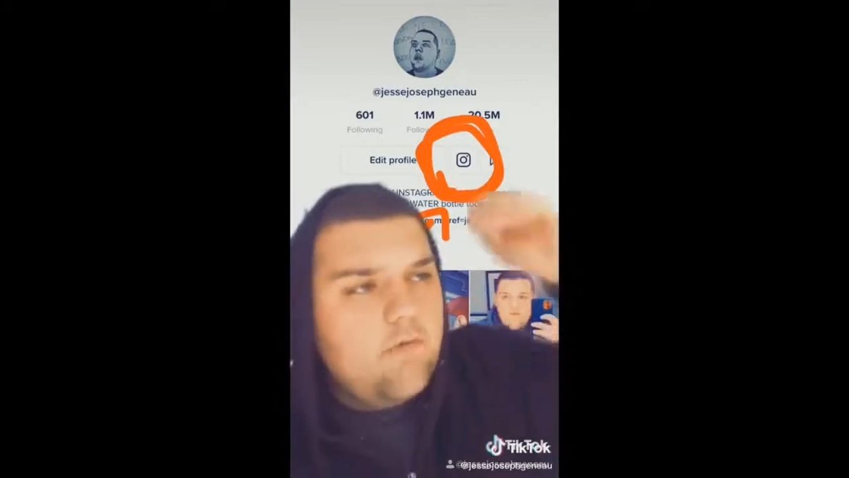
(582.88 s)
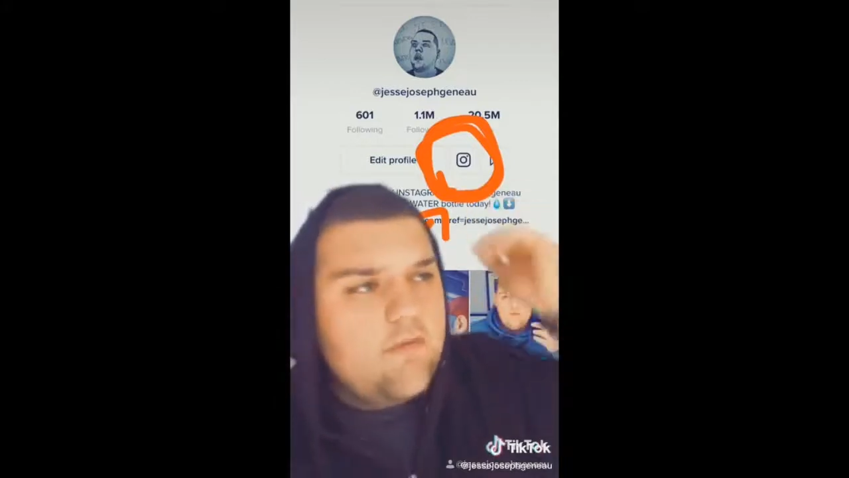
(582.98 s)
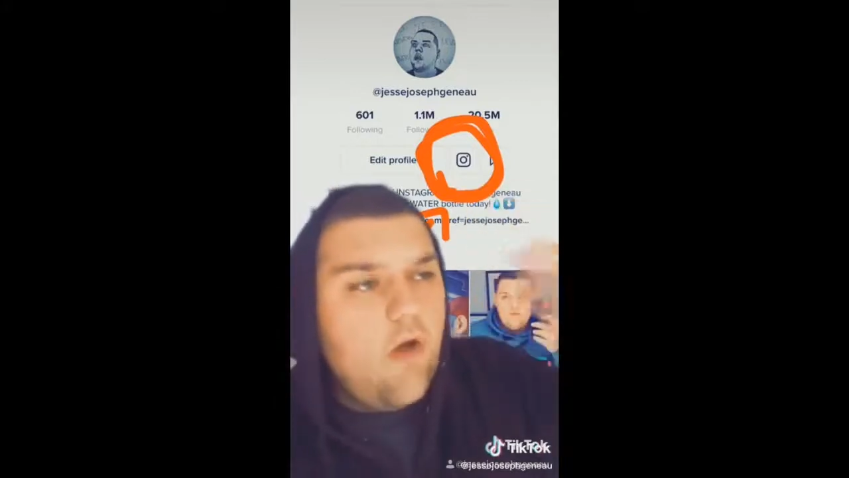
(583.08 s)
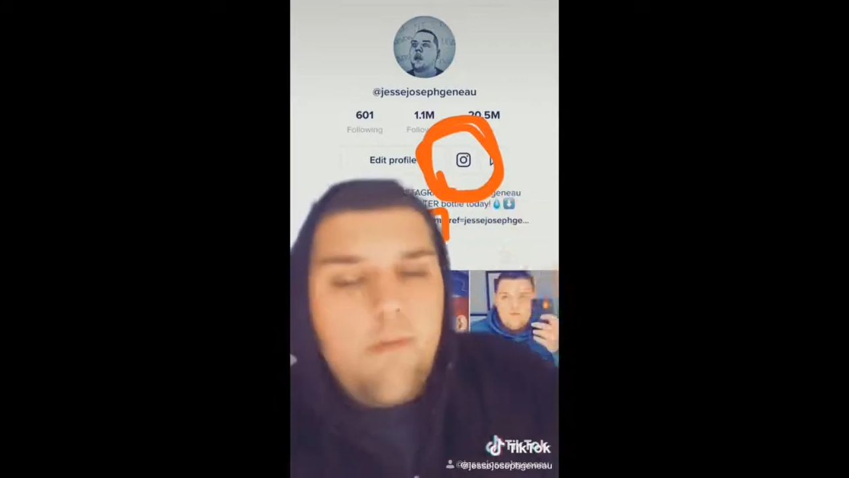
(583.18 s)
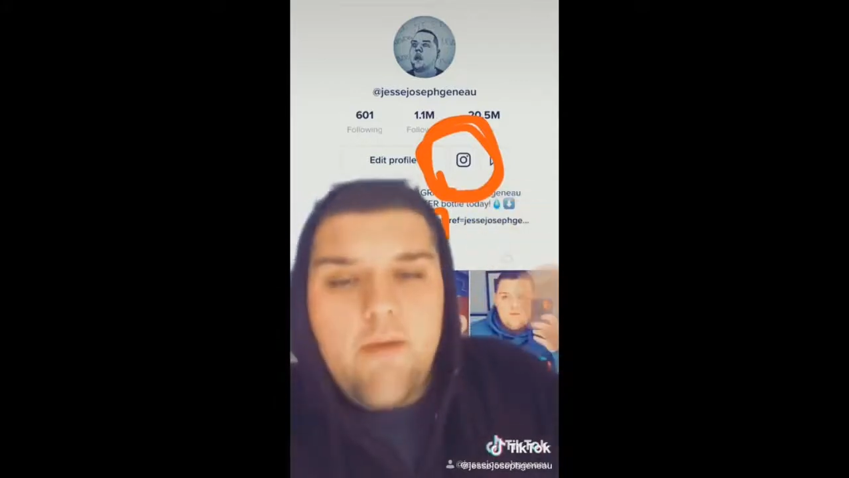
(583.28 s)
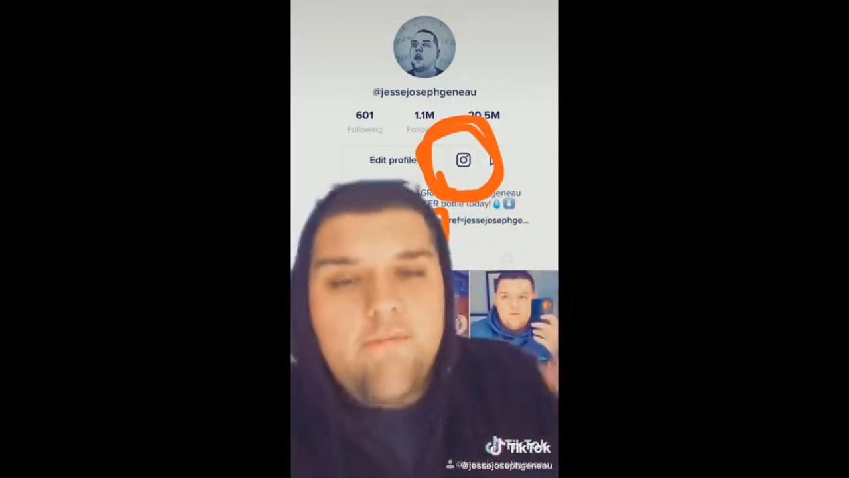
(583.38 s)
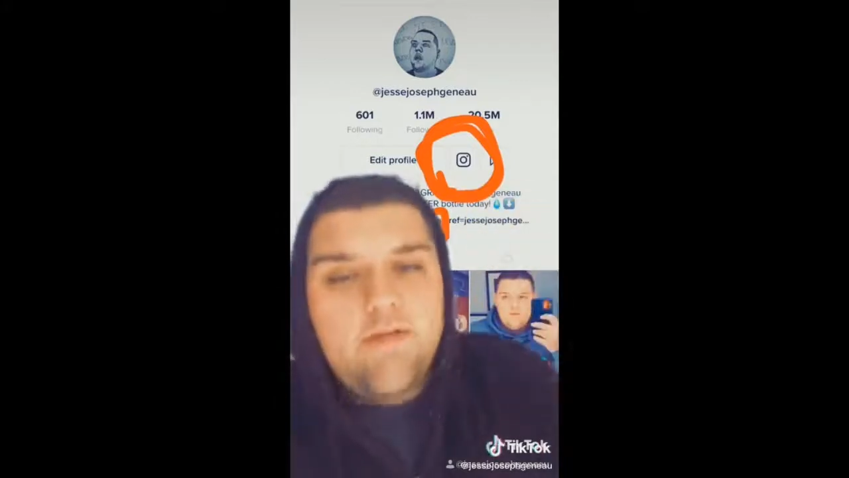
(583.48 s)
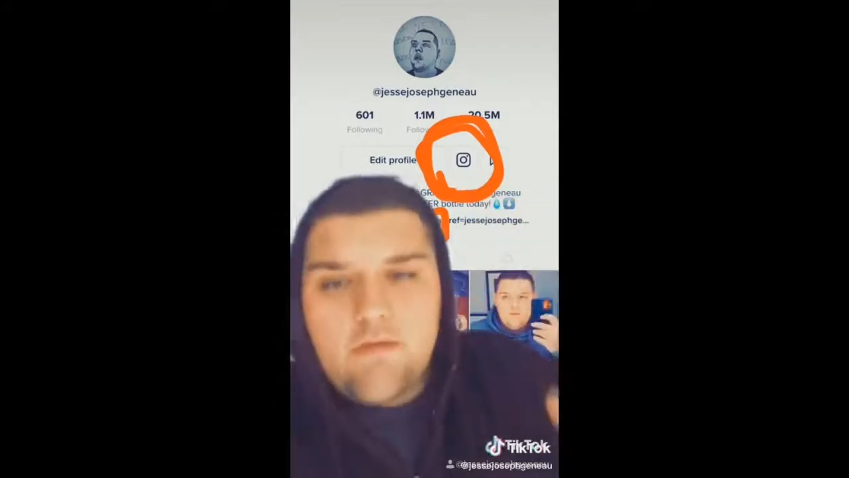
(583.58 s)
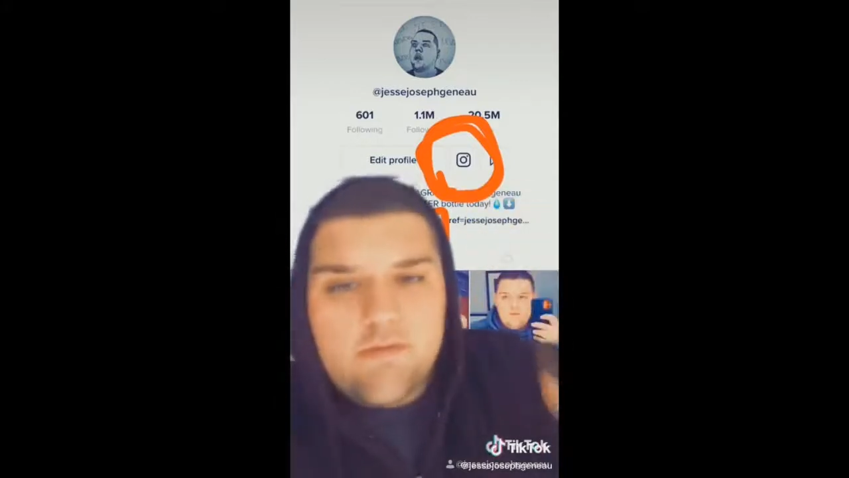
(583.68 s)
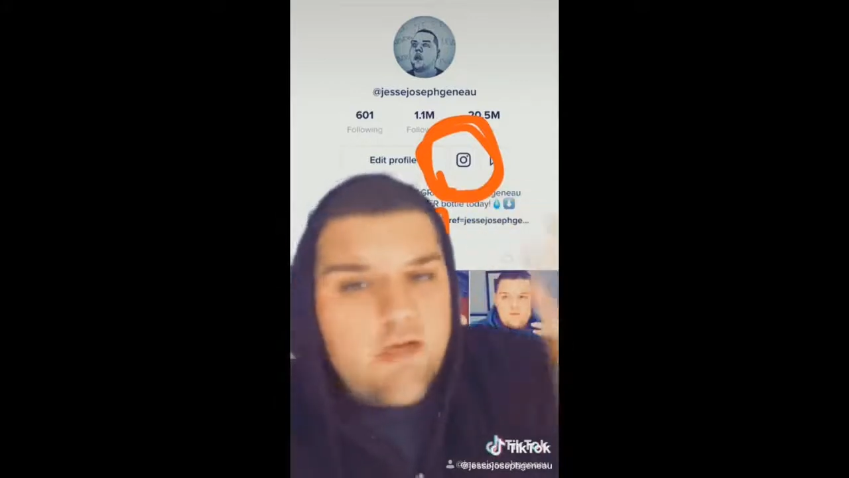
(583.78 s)
All my
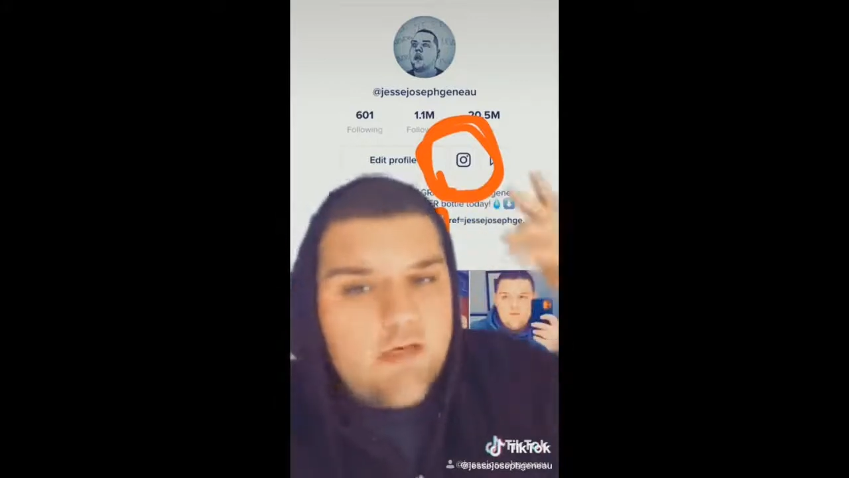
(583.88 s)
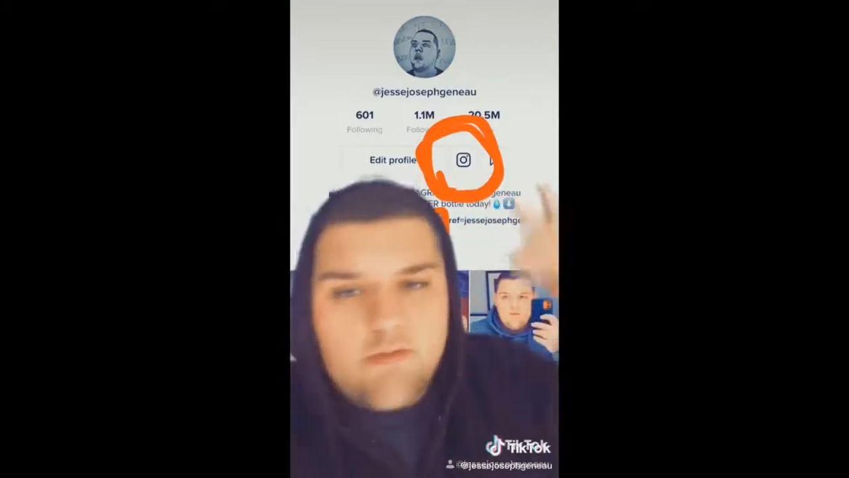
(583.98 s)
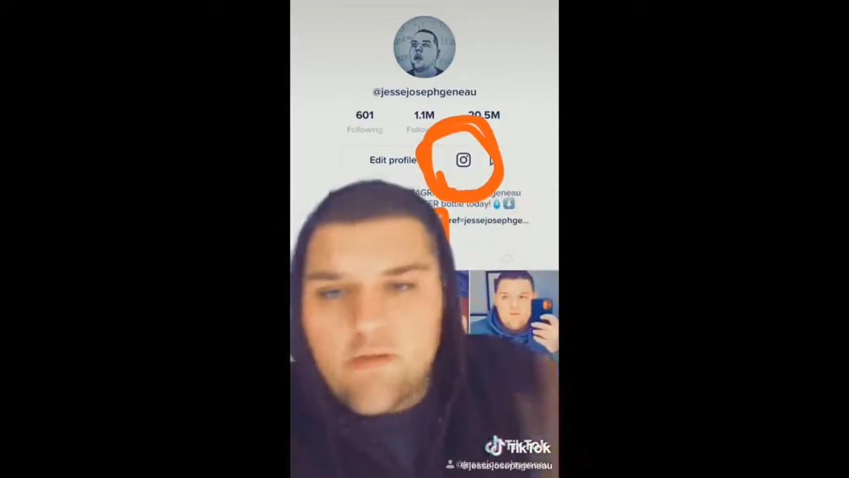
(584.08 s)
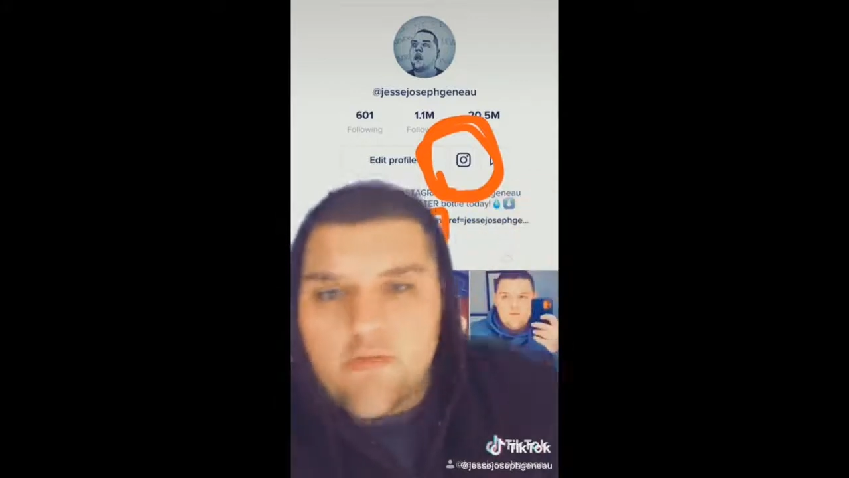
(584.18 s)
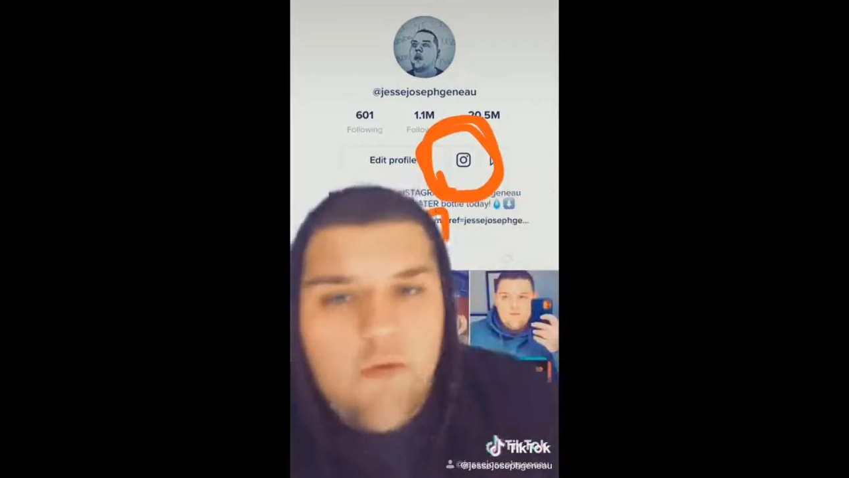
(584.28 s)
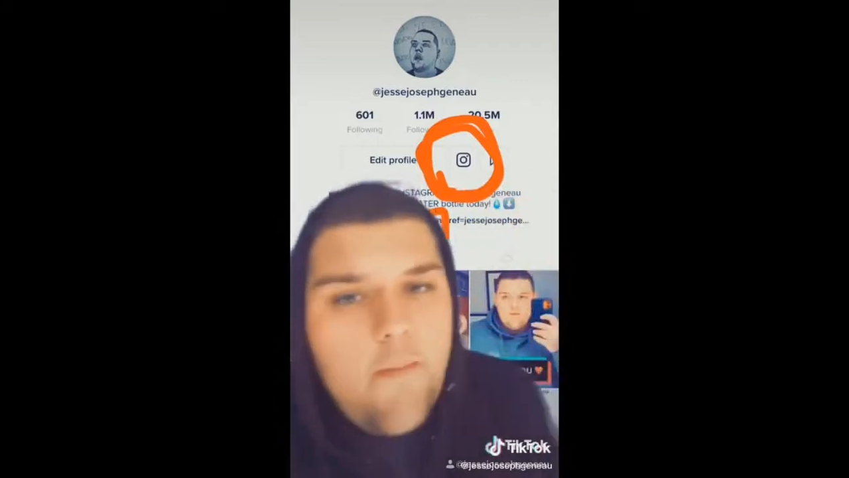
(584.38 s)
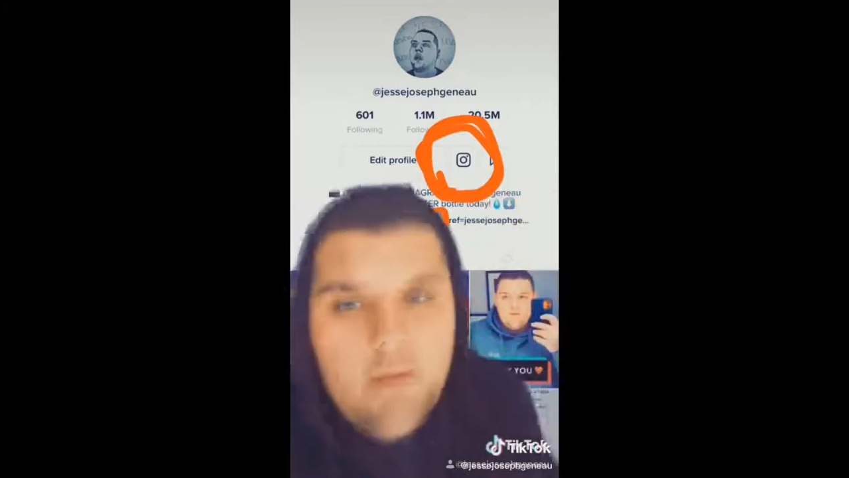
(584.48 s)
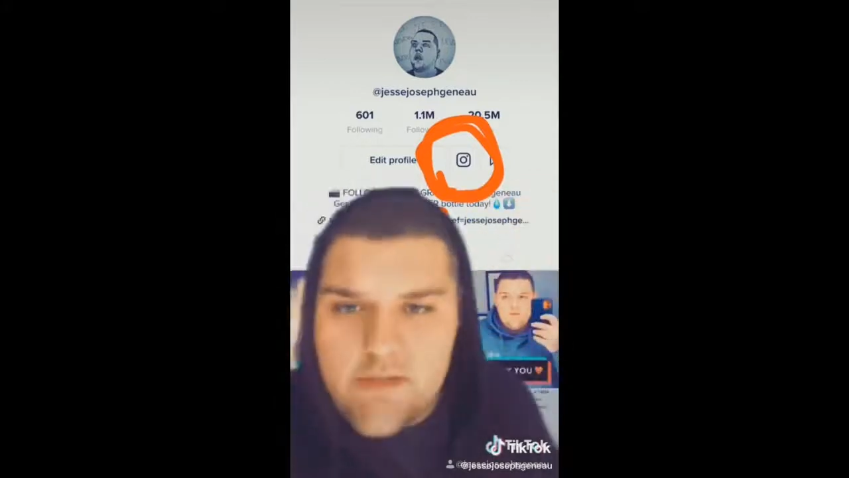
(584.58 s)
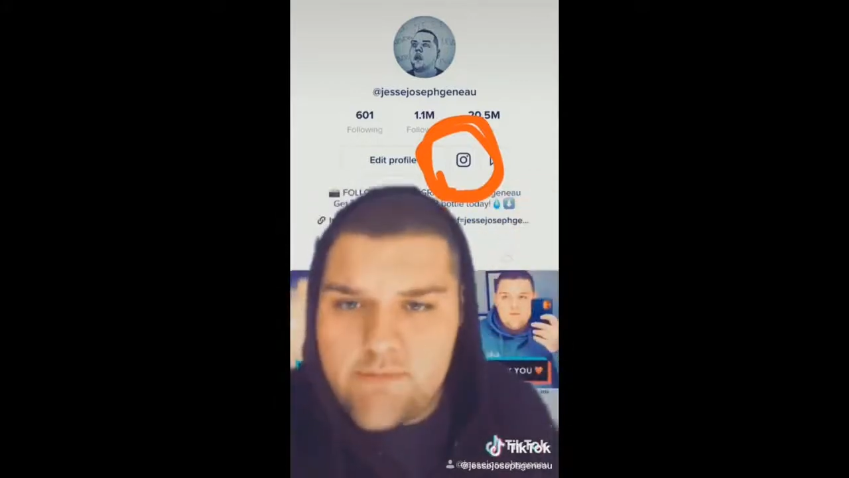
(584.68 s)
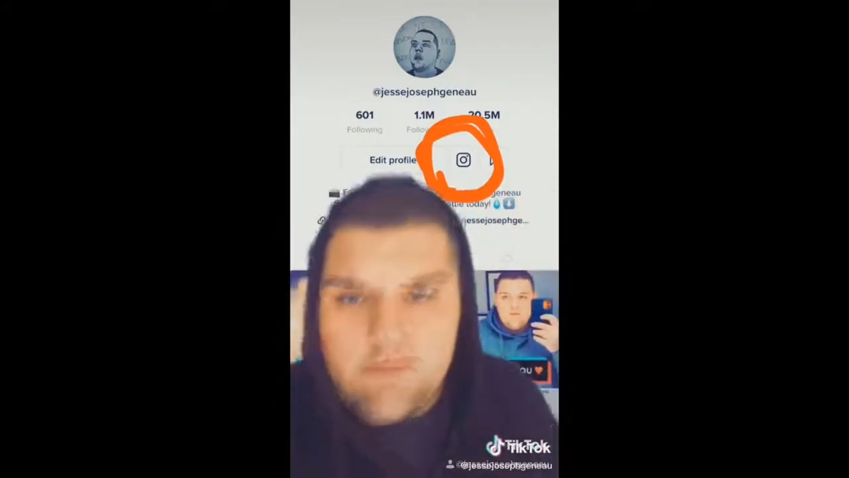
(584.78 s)
videos there so you won't
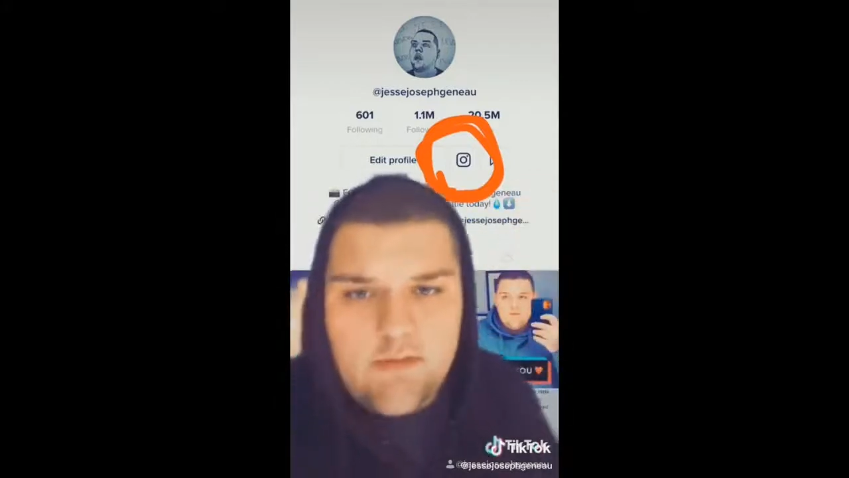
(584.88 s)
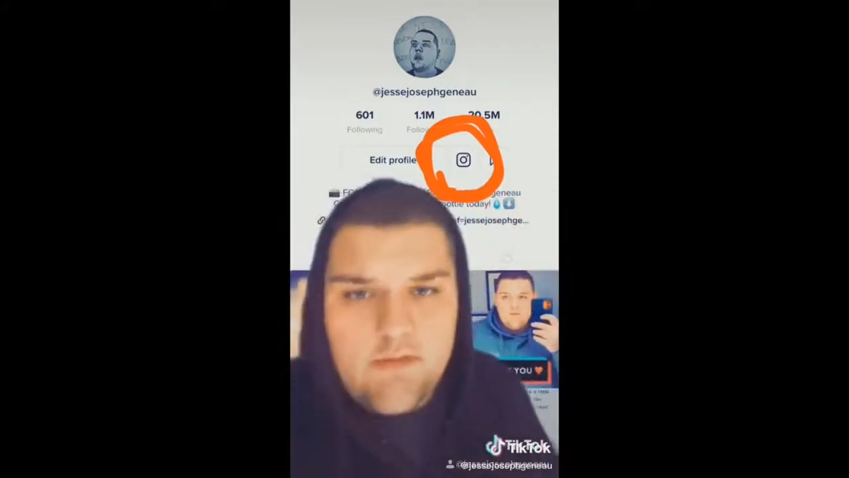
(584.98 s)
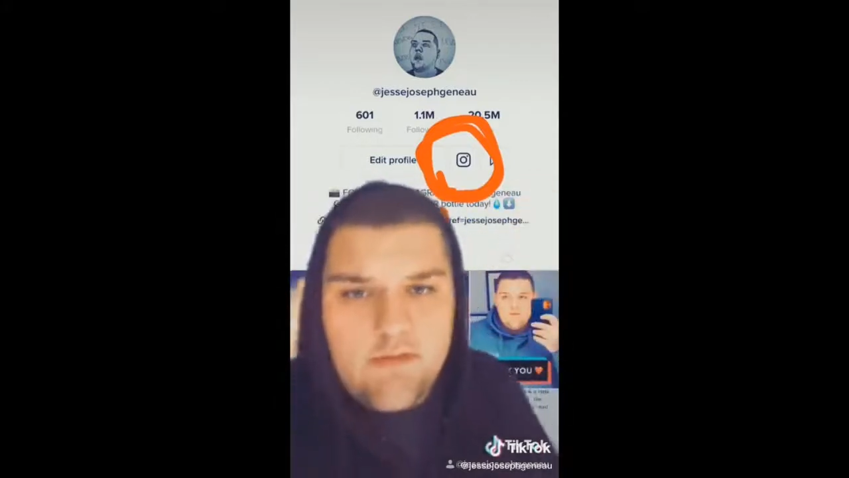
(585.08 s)
miss me,